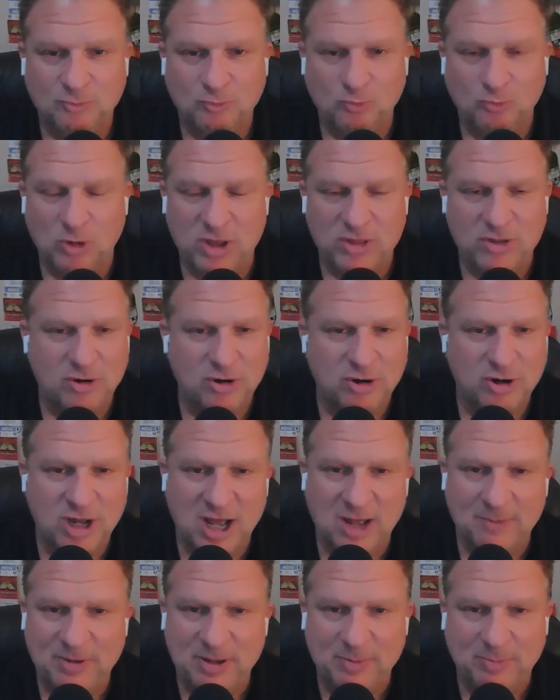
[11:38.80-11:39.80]
Whether or
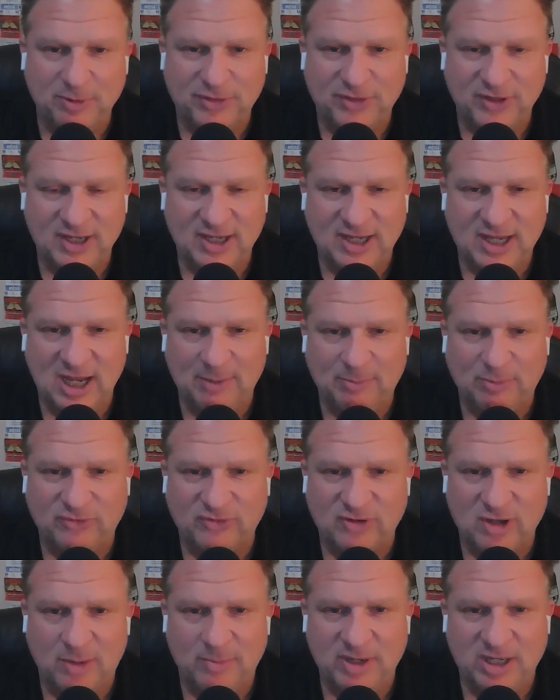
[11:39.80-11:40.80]
not people think
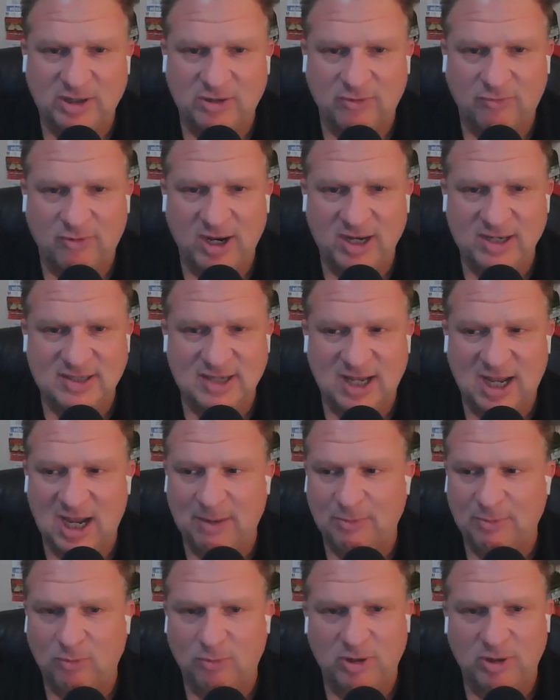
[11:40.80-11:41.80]
Campbell's coming at the right
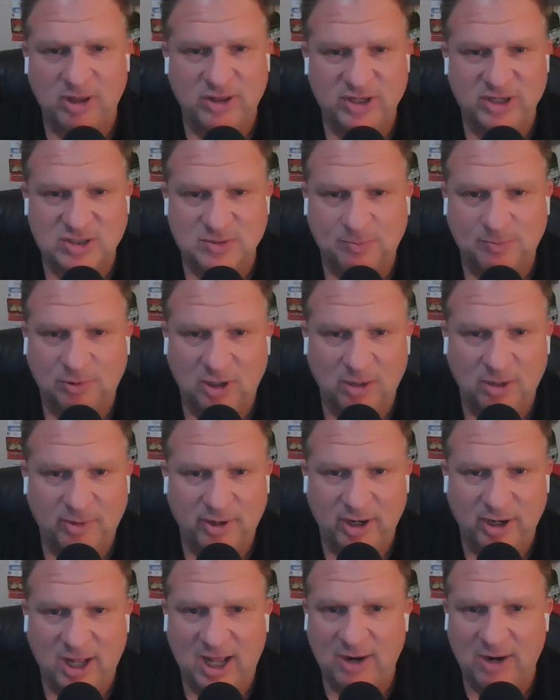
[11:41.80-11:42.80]
time or whether they should play him
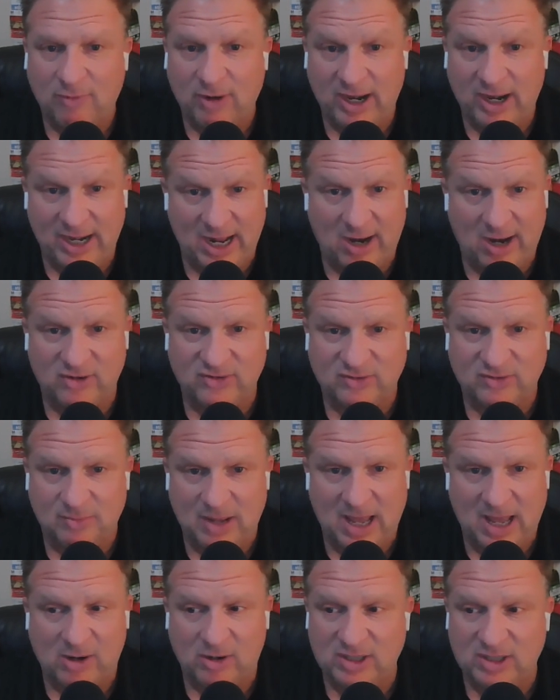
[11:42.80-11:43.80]
or not, right now doesn't
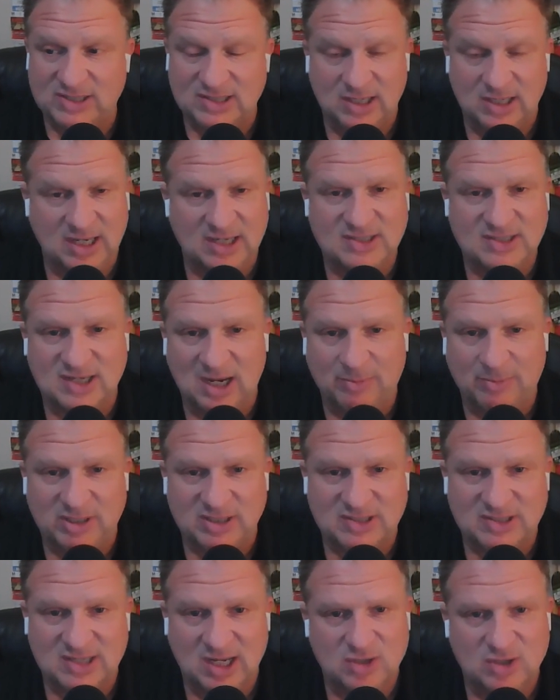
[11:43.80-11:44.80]
matter. It's the next game on
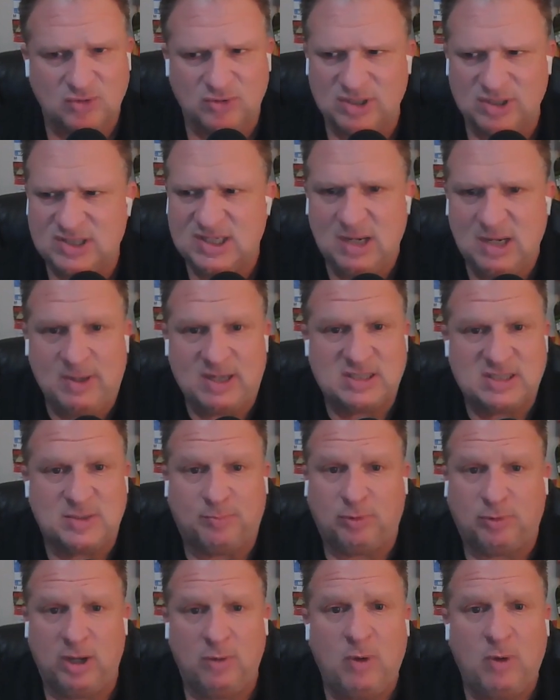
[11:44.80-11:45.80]
the schedule, and this team has to
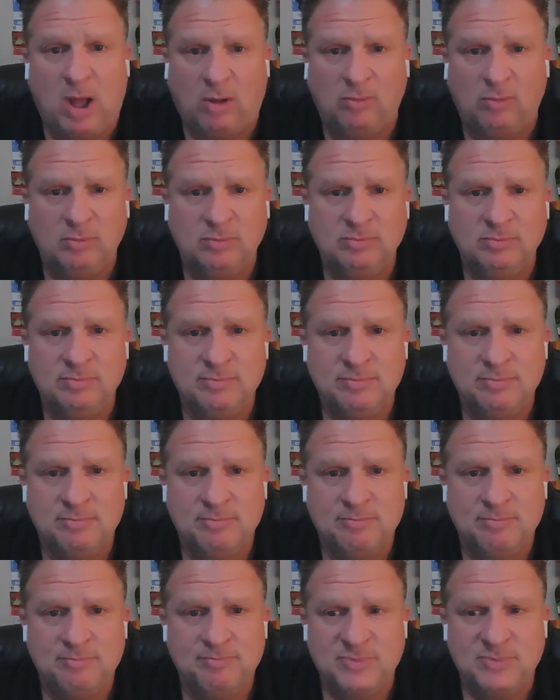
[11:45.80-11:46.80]
play well.
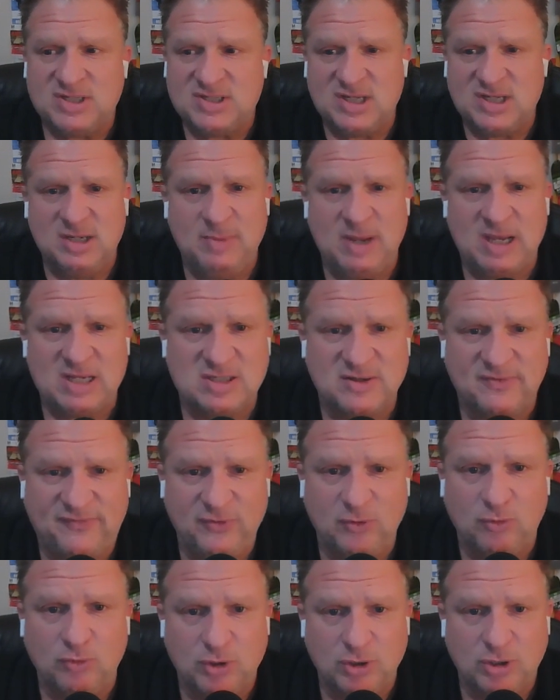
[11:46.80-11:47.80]
This team has to
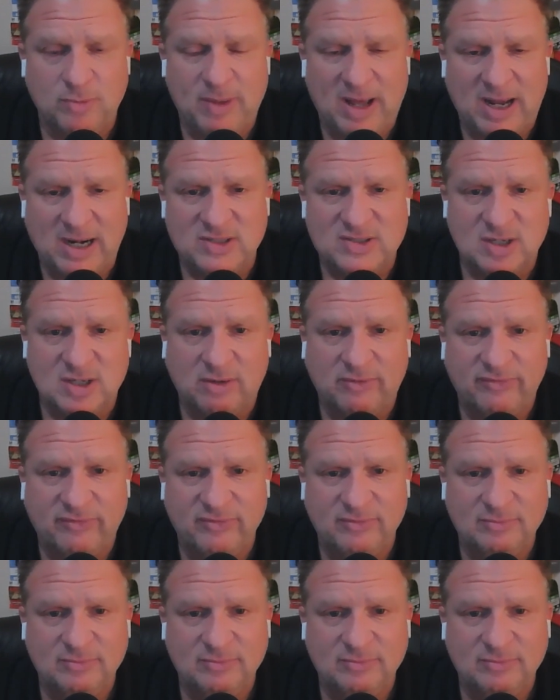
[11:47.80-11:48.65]
feel good about itself.